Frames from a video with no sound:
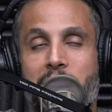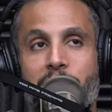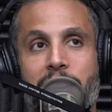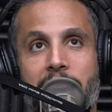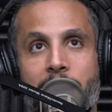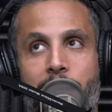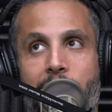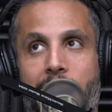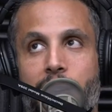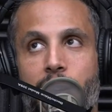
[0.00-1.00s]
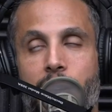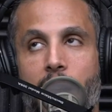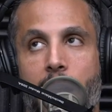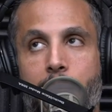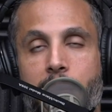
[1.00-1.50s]
of the it factor,
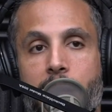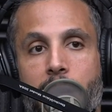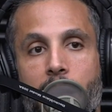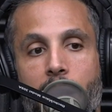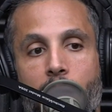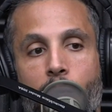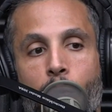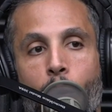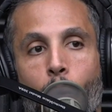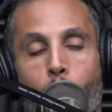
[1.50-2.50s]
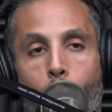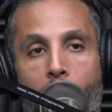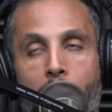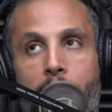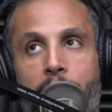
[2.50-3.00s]
I'm thinking of the
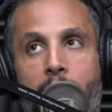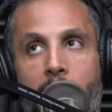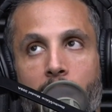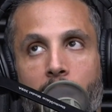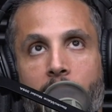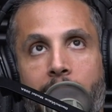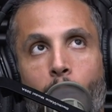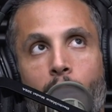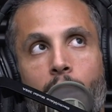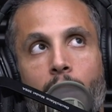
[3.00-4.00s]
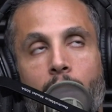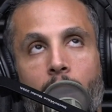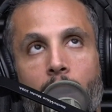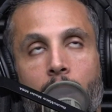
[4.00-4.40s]
one thing that will,